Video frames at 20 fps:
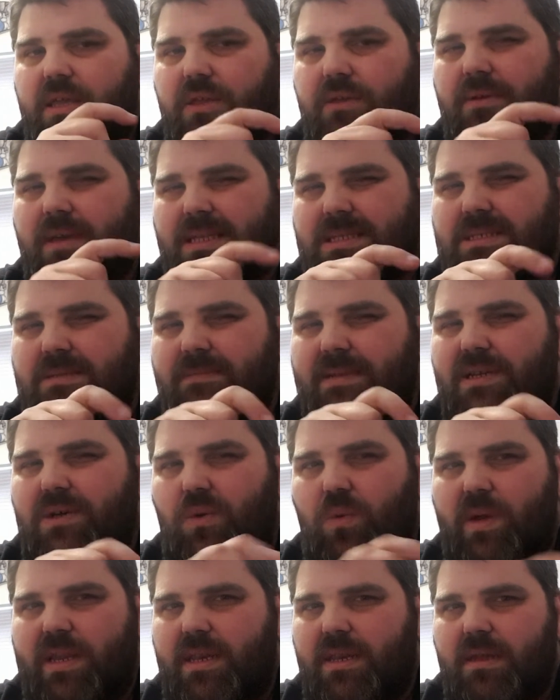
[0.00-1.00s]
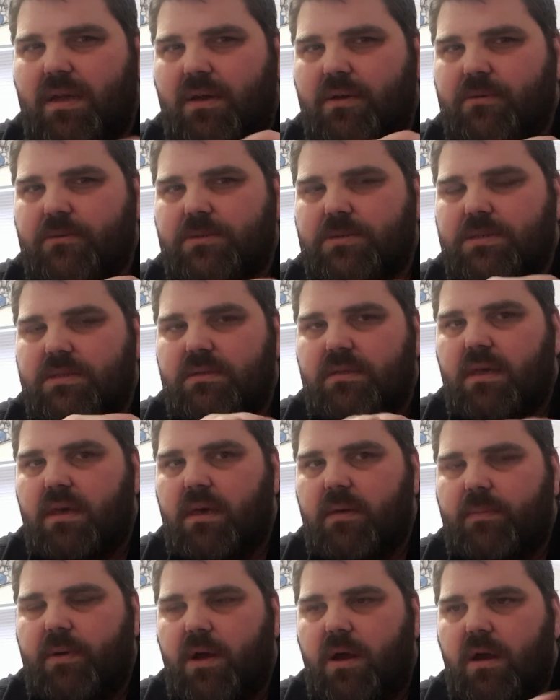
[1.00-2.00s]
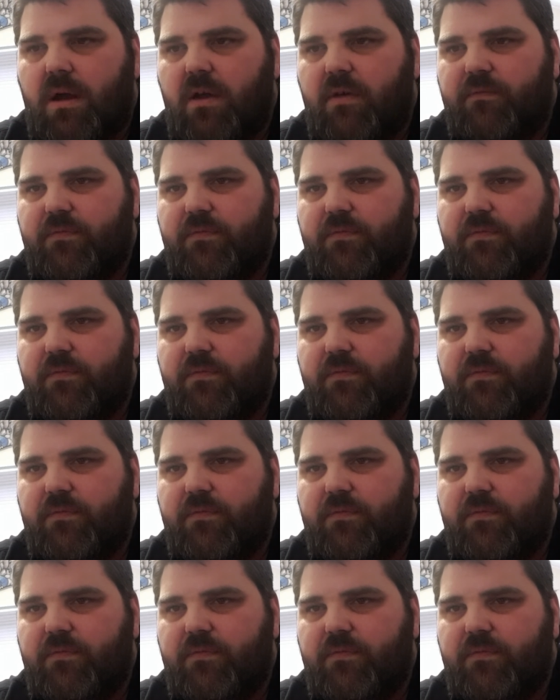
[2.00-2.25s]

You get some little windows that are part